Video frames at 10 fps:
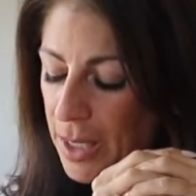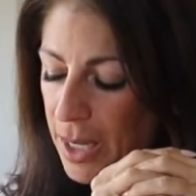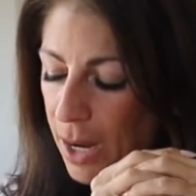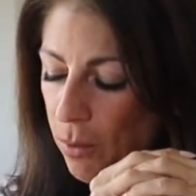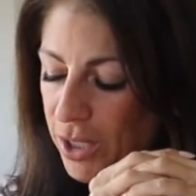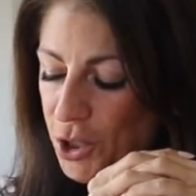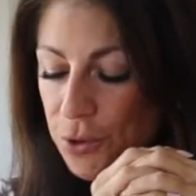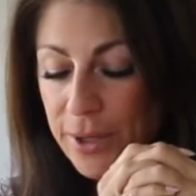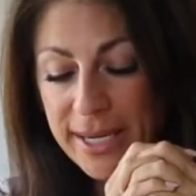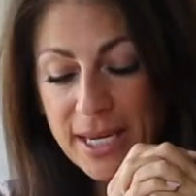I want you
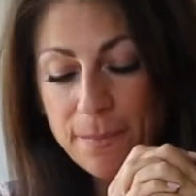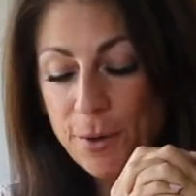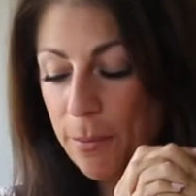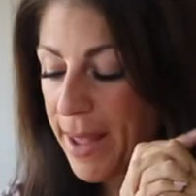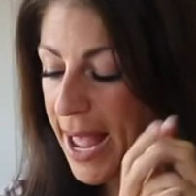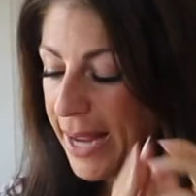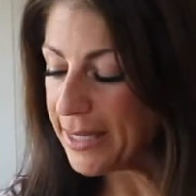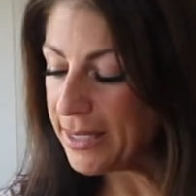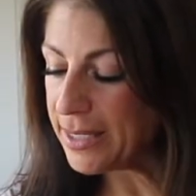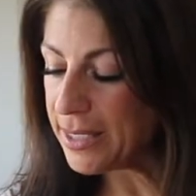to keep your
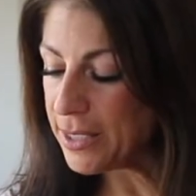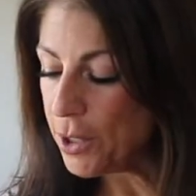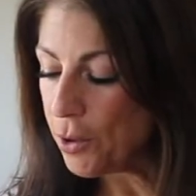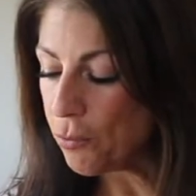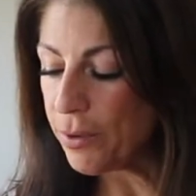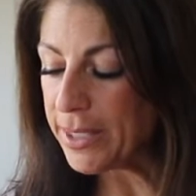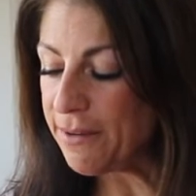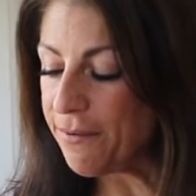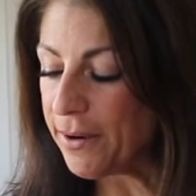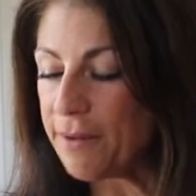packets really
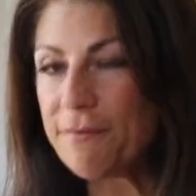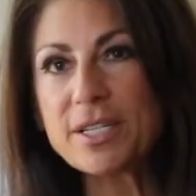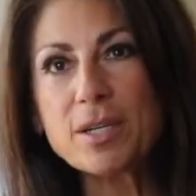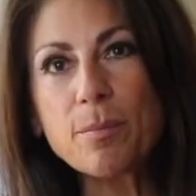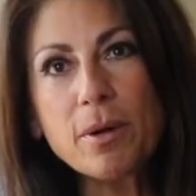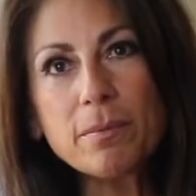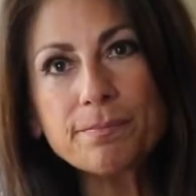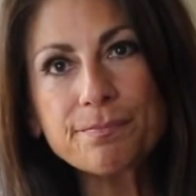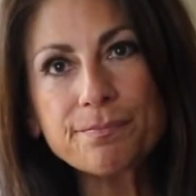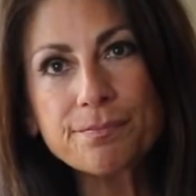very
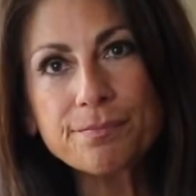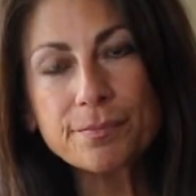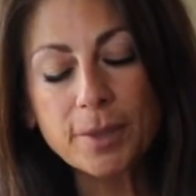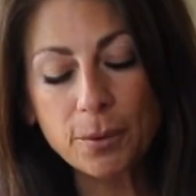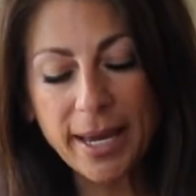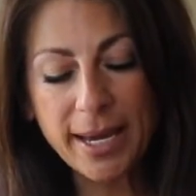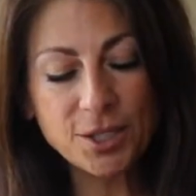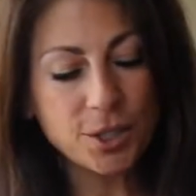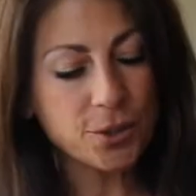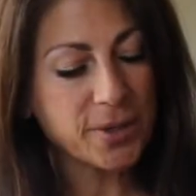visible, okay?
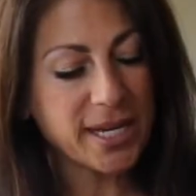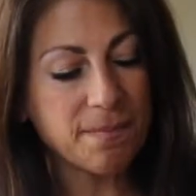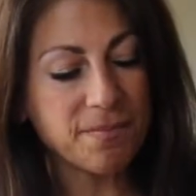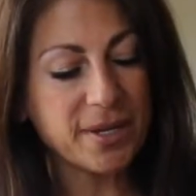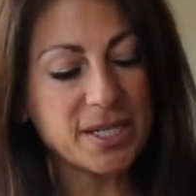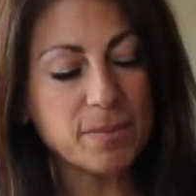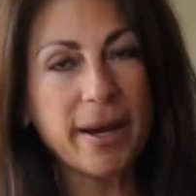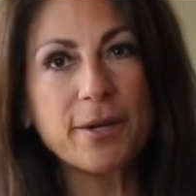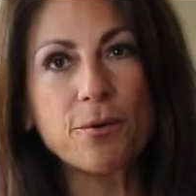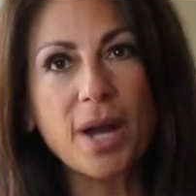So you keep these
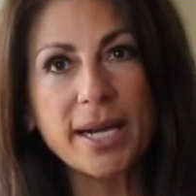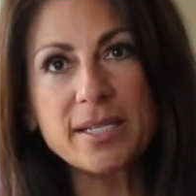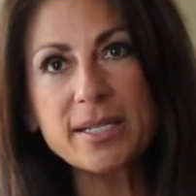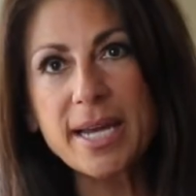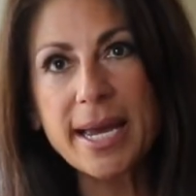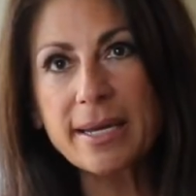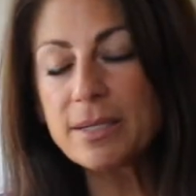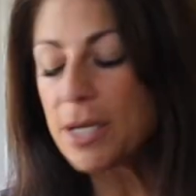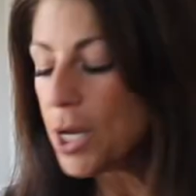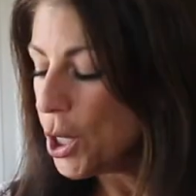by your
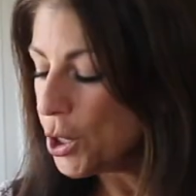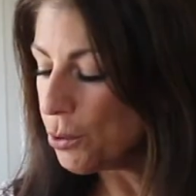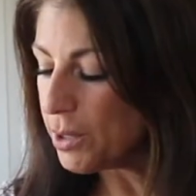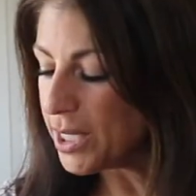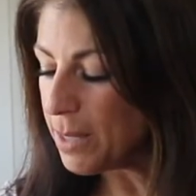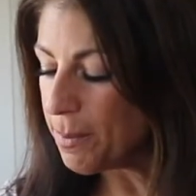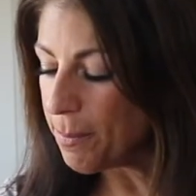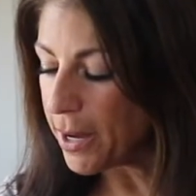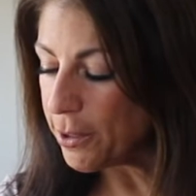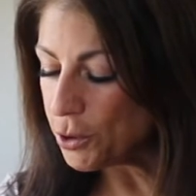nightstand, you can keep it
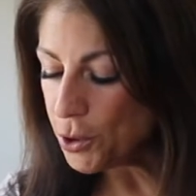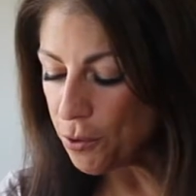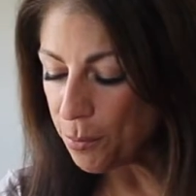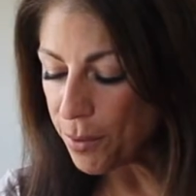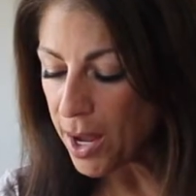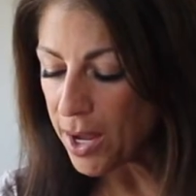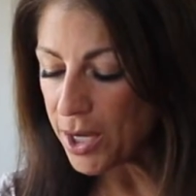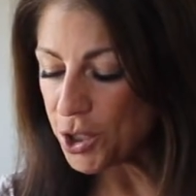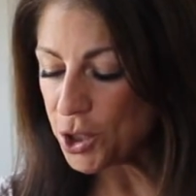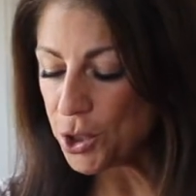by your
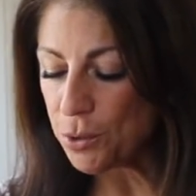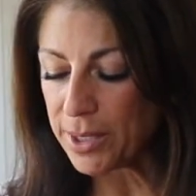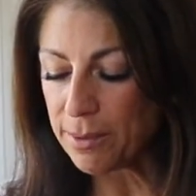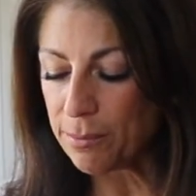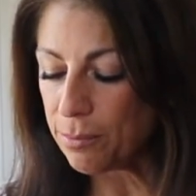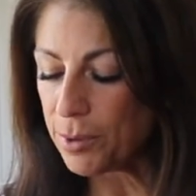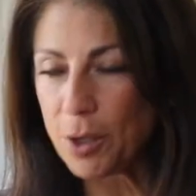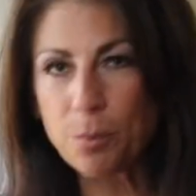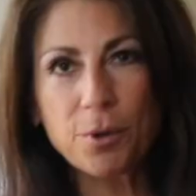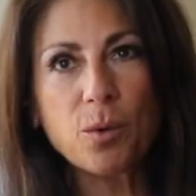toothbrush, you can,
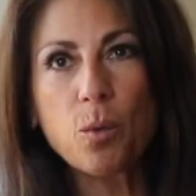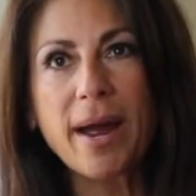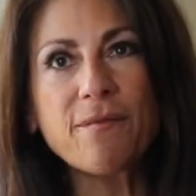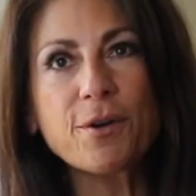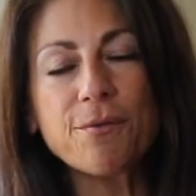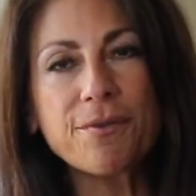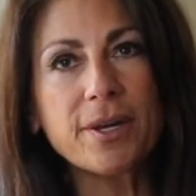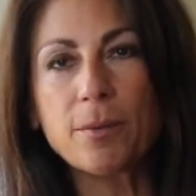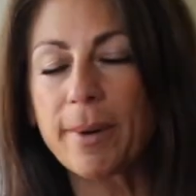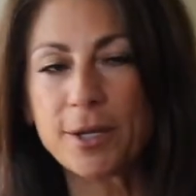put it wherever you
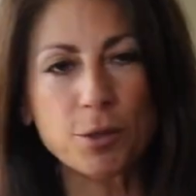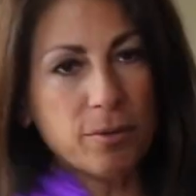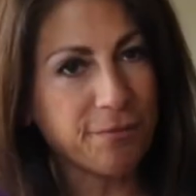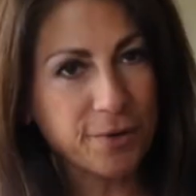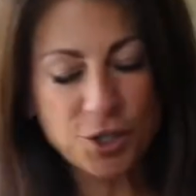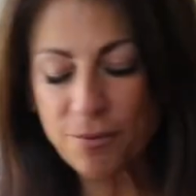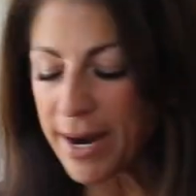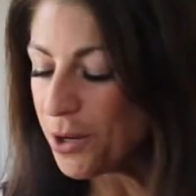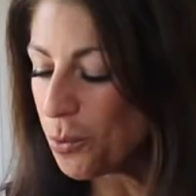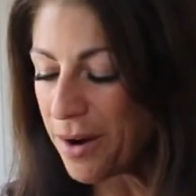think, in your
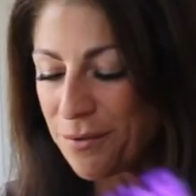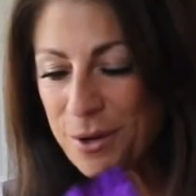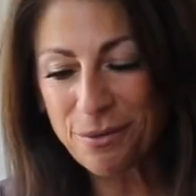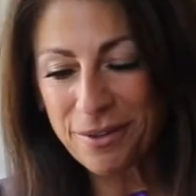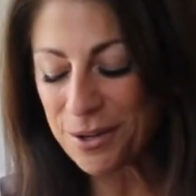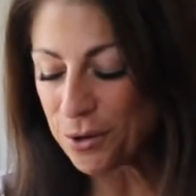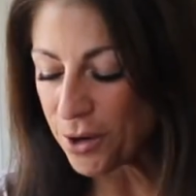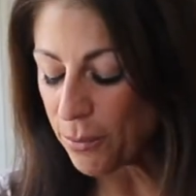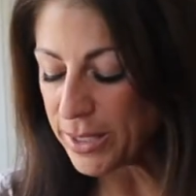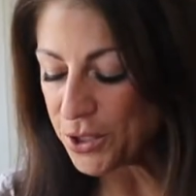refrigerator, wherever you think you're
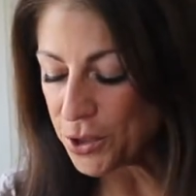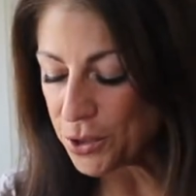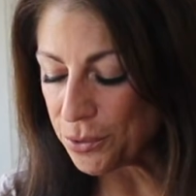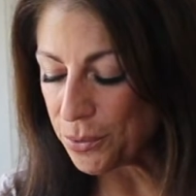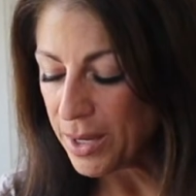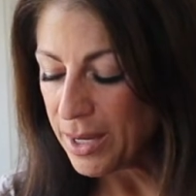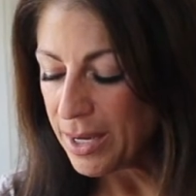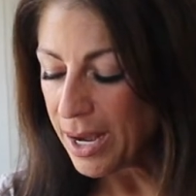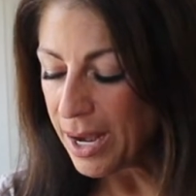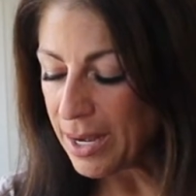going to
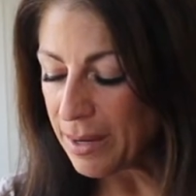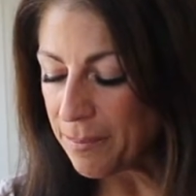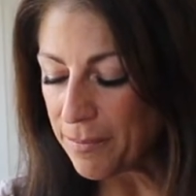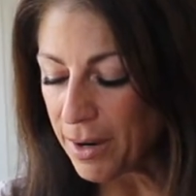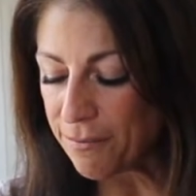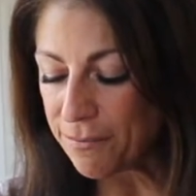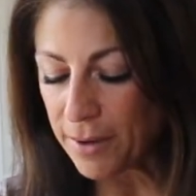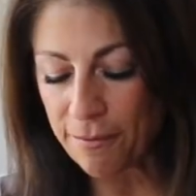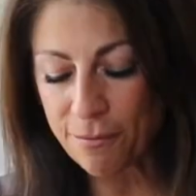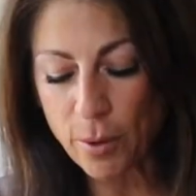
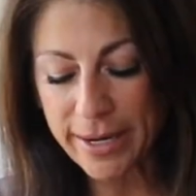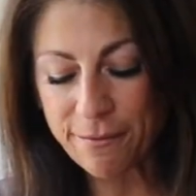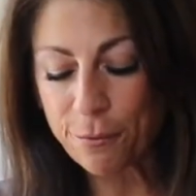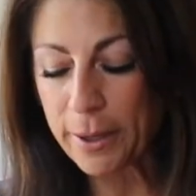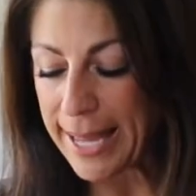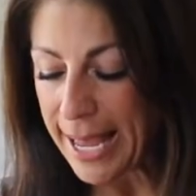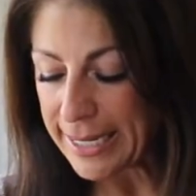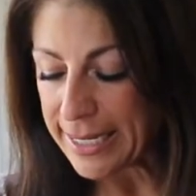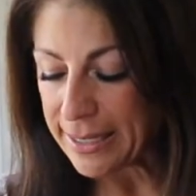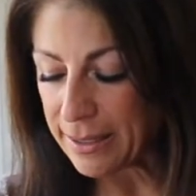avoid
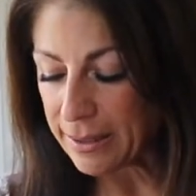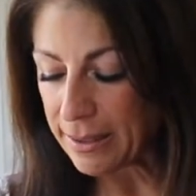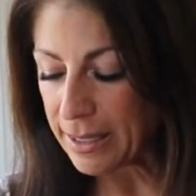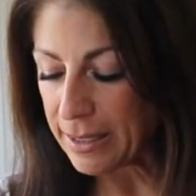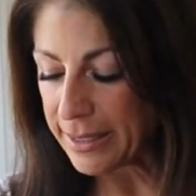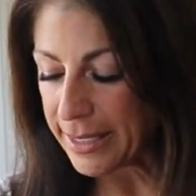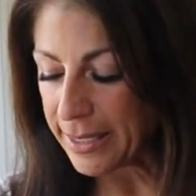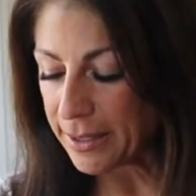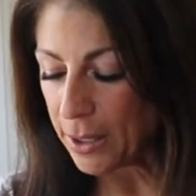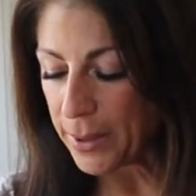forgetting
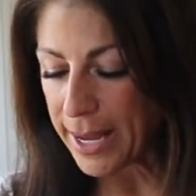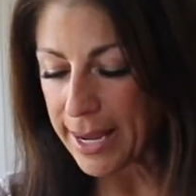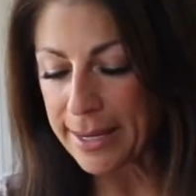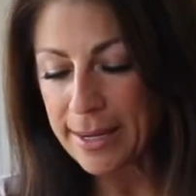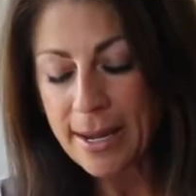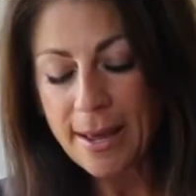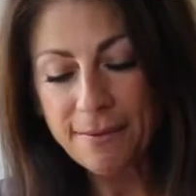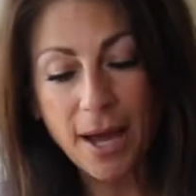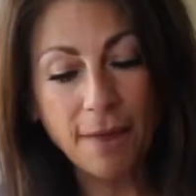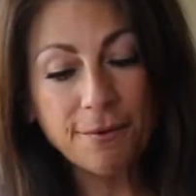it, okay?
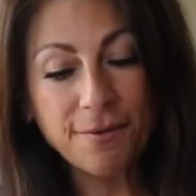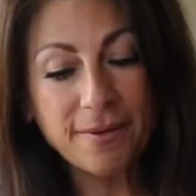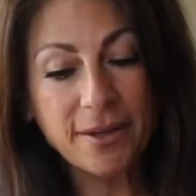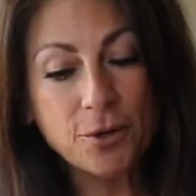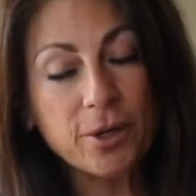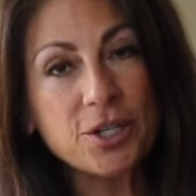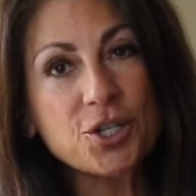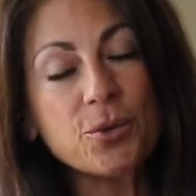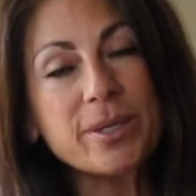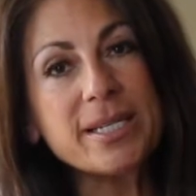The other thing that you can
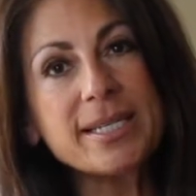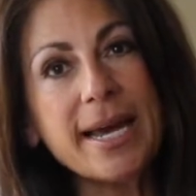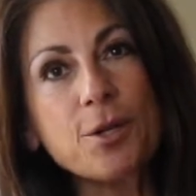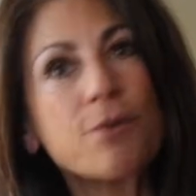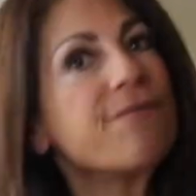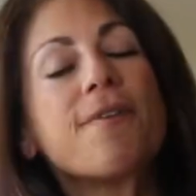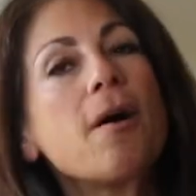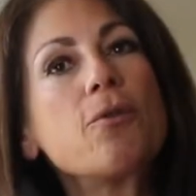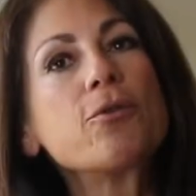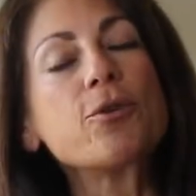do is set your
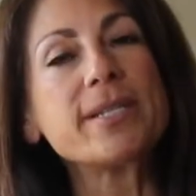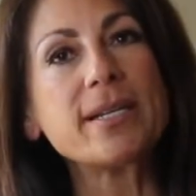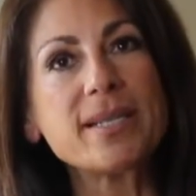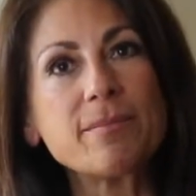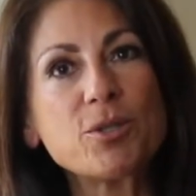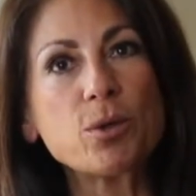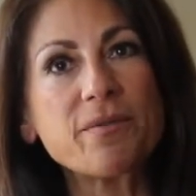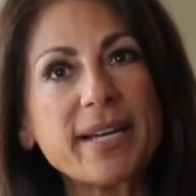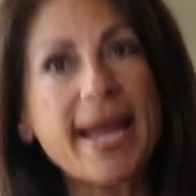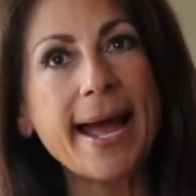phone or set some sort of
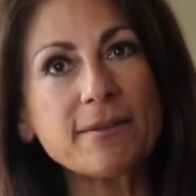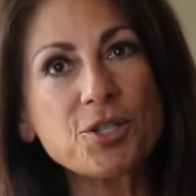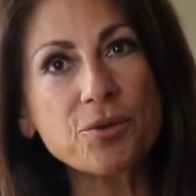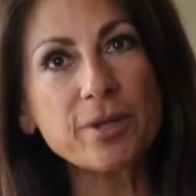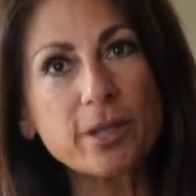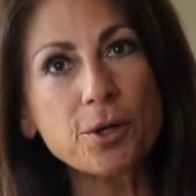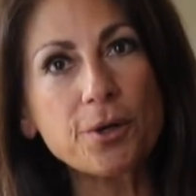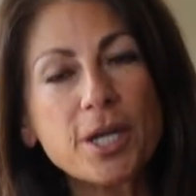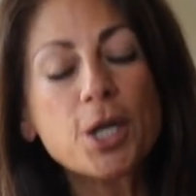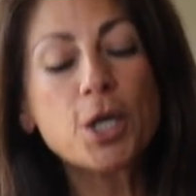a calendar
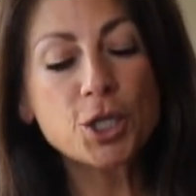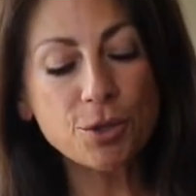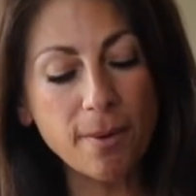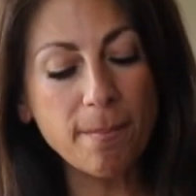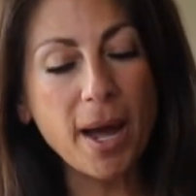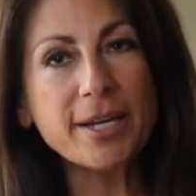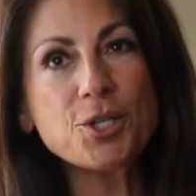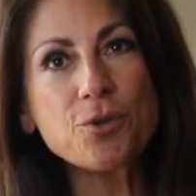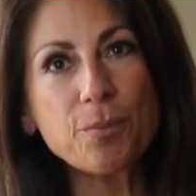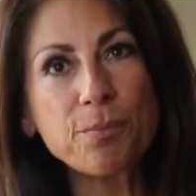alert to remind
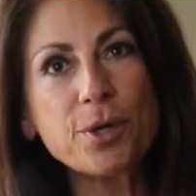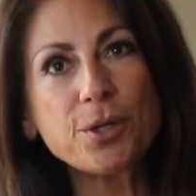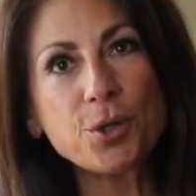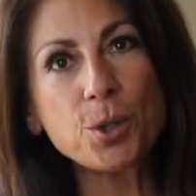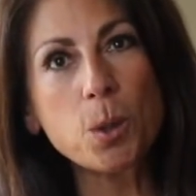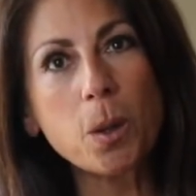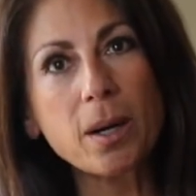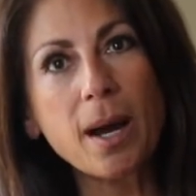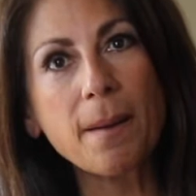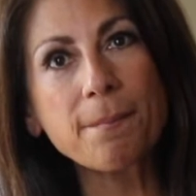you to put
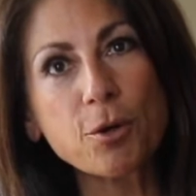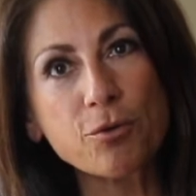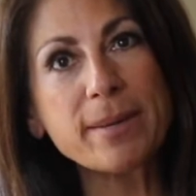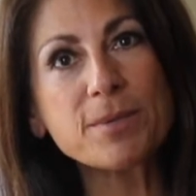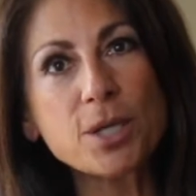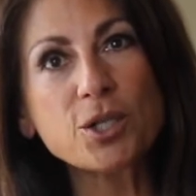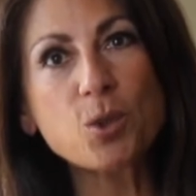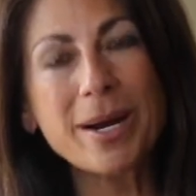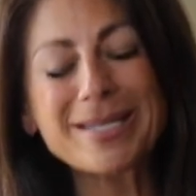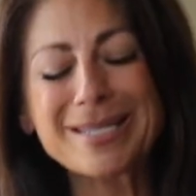your creams on
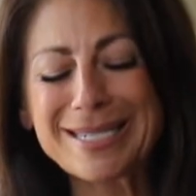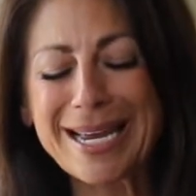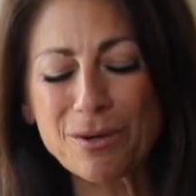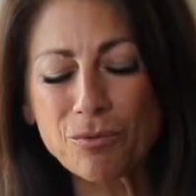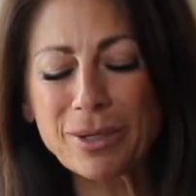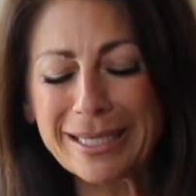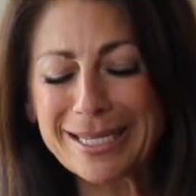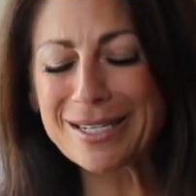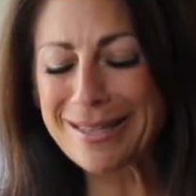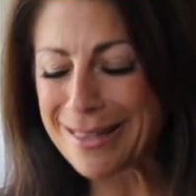twice a day. It really
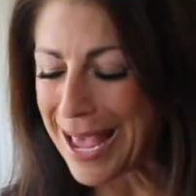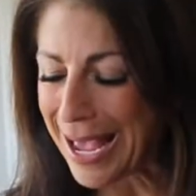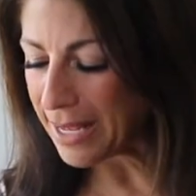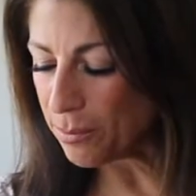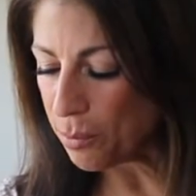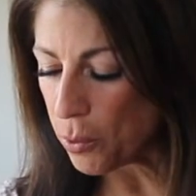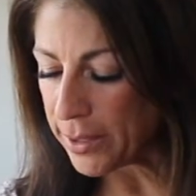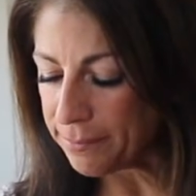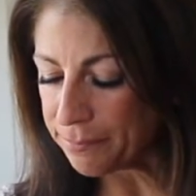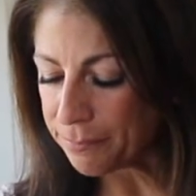is that
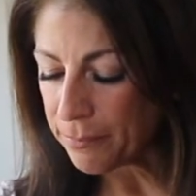important.